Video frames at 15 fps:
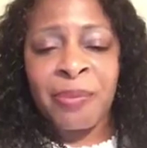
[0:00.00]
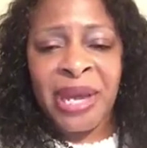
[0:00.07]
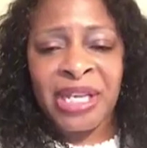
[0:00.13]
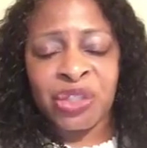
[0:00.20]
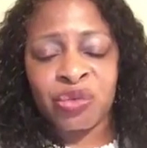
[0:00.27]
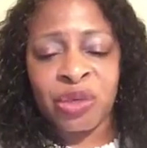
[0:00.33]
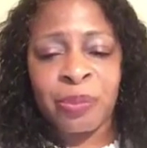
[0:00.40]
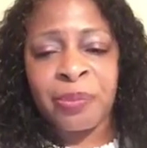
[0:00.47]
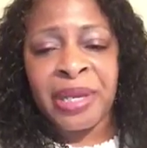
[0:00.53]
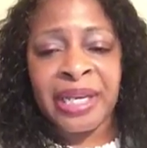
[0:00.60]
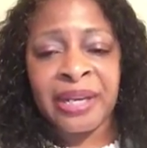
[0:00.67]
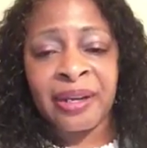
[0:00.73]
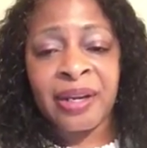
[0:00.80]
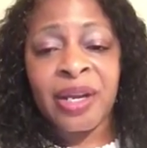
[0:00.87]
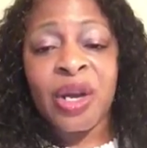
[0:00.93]
mainstream
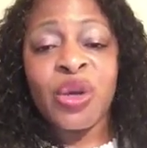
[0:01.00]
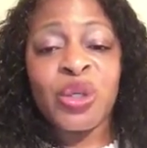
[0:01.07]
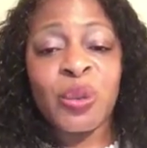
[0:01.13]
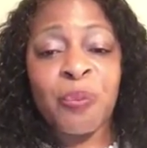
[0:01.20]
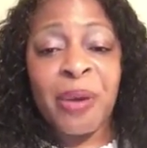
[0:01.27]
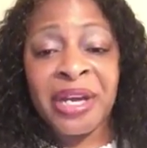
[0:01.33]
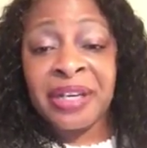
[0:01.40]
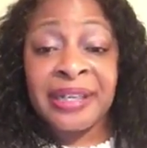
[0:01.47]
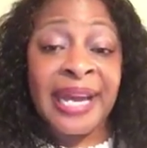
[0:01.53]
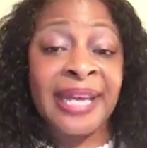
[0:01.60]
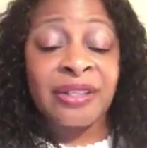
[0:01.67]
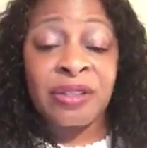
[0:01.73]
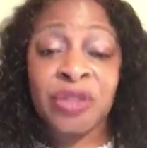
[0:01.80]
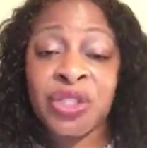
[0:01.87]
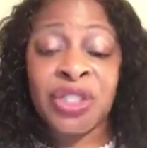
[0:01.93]
media, you better
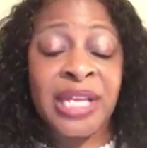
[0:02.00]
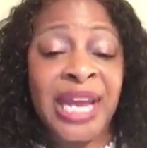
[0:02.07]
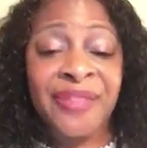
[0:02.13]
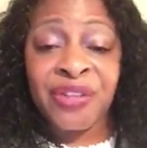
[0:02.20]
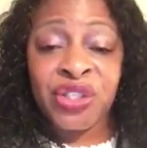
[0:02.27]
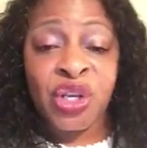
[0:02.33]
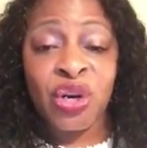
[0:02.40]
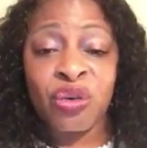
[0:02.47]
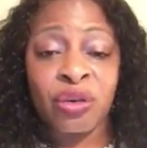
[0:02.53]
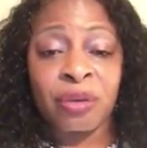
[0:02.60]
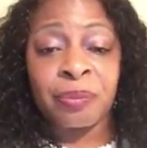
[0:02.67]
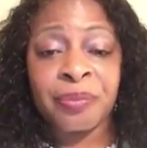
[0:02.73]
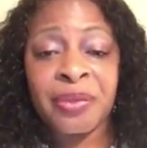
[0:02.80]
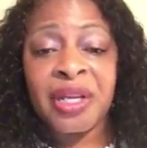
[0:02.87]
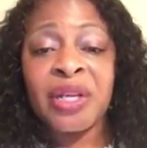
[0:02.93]
not say the
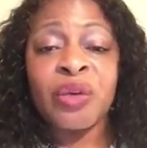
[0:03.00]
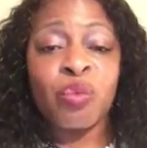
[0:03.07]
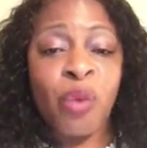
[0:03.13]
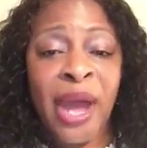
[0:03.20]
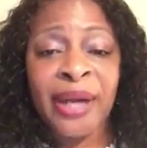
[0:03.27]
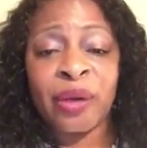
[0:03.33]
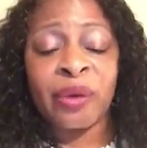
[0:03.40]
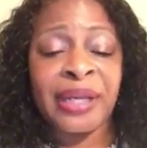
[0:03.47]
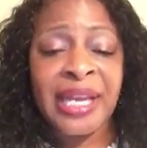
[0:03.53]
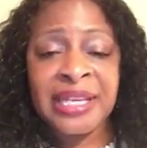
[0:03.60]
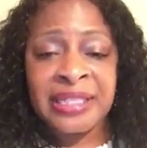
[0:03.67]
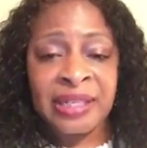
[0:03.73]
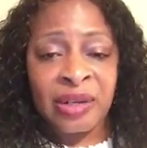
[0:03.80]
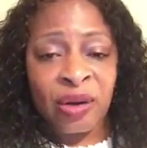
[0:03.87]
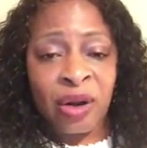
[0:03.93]
term radical
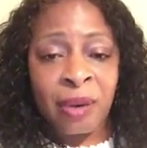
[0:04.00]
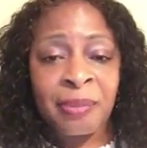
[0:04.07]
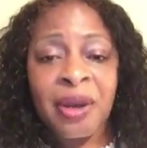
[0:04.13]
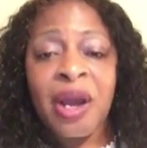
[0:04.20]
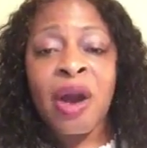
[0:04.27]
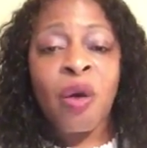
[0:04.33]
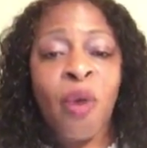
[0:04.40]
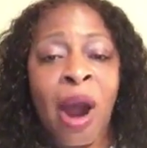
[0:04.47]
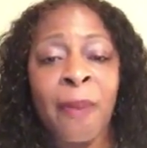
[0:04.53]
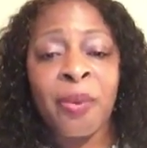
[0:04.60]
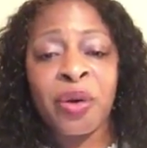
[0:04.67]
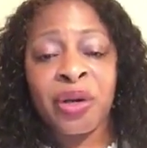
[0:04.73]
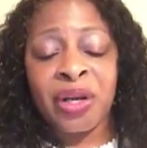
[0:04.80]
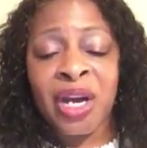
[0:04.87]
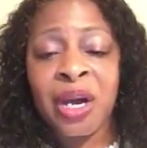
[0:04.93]
Islam, or I'm
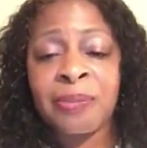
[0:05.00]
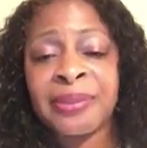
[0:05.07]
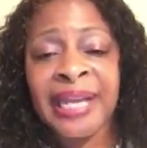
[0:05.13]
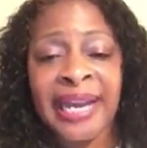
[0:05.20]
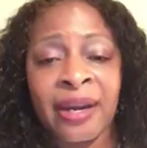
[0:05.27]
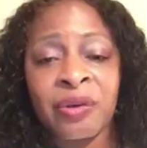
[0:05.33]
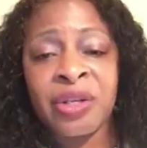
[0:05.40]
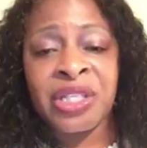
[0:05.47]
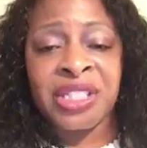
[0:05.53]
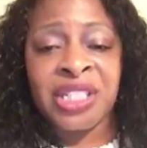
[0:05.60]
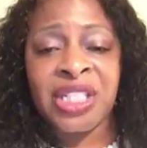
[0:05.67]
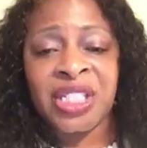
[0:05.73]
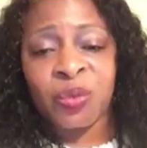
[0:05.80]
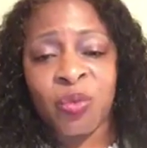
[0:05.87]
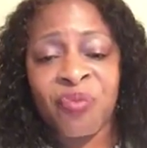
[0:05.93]
going to come down and
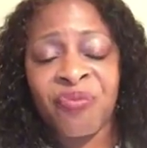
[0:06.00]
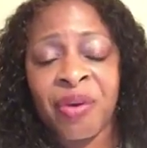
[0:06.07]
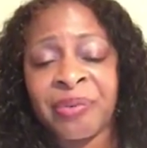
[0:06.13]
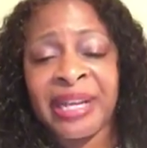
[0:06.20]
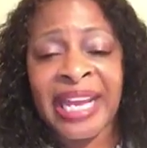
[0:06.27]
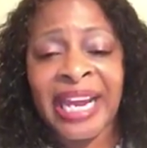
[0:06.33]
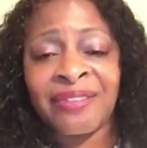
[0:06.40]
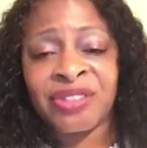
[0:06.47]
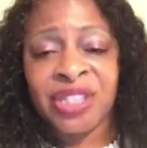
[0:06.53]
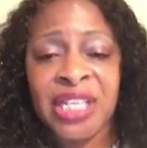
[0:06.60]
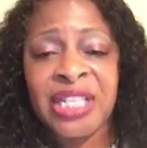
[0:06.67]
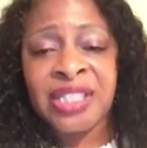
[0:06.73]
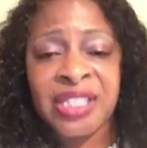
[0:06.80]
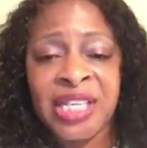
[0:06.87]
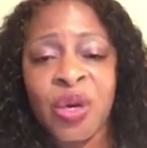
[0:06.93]
send someone from the
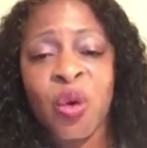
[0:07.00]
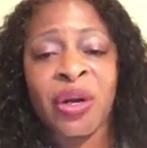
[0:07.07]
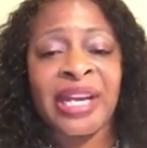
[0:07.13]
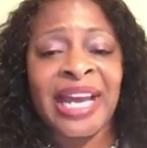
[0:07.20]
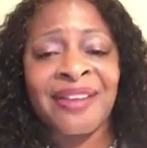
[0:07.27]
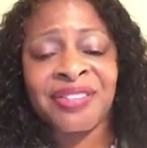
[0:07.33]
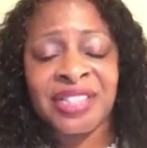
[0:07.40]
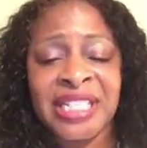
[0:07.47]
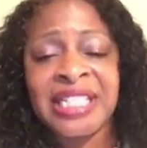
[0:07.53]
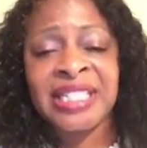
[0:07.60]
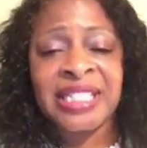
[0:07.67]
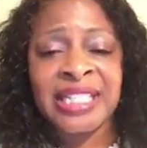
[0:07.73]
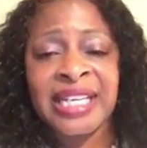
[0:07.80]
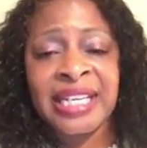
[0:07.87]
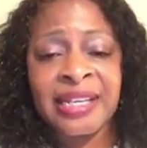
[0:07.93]
FTC or the
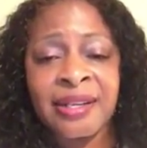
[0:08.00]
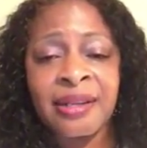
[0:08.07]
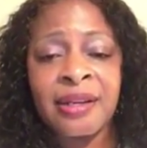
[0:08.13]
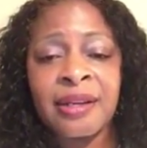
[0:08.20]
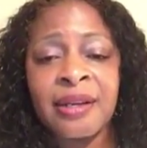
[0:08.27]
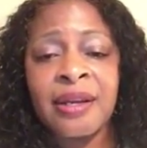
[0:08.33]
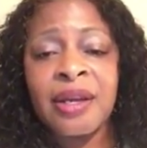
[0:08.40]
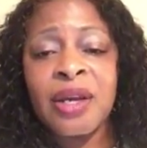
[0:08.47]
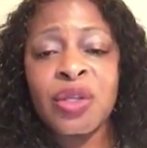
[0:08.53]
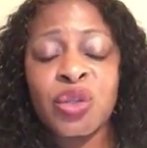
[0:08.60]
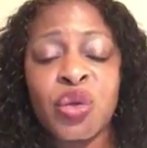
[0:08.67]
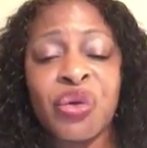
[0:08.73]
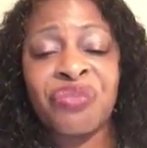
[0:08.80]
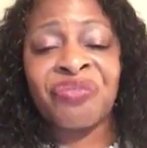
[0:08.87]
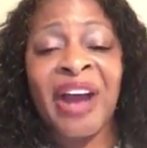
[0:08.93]
FCC
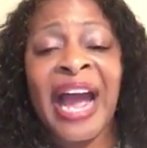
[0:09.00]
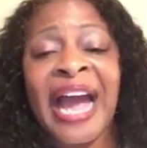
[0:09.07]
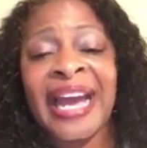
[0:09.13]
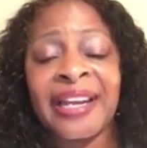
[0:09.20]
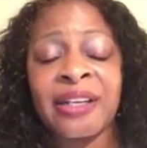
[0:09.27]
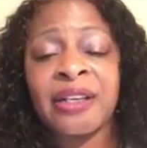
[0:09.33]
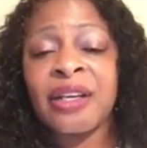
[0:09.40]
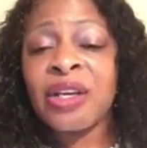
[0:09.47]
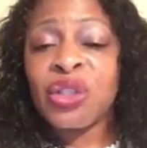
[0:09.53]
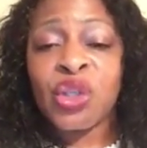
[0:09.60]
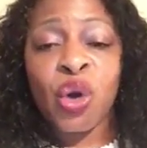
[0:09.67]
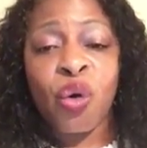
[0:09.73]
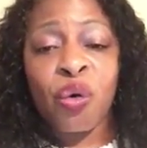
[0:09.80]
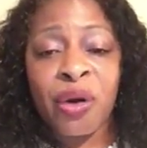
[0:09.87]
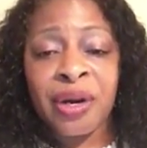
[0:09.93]
to find
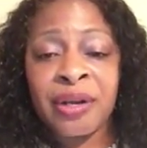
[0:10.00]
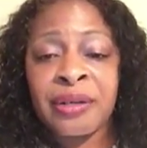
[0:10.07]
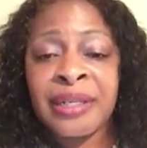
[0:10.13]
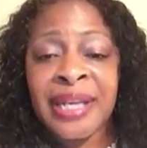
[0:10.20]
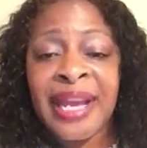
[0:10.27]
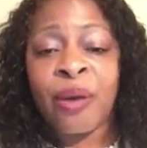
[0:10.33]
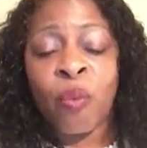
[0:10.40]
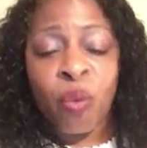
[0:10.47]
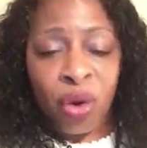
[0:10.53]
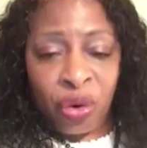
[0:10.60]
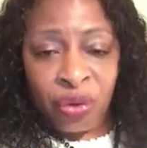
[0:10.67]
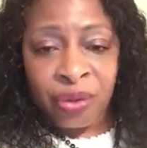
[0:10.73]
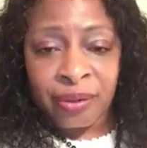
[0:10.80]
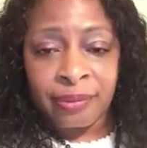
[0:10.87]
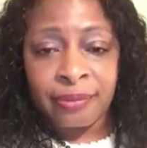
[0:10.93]
your
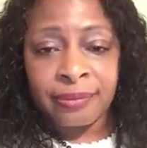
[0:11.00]
network,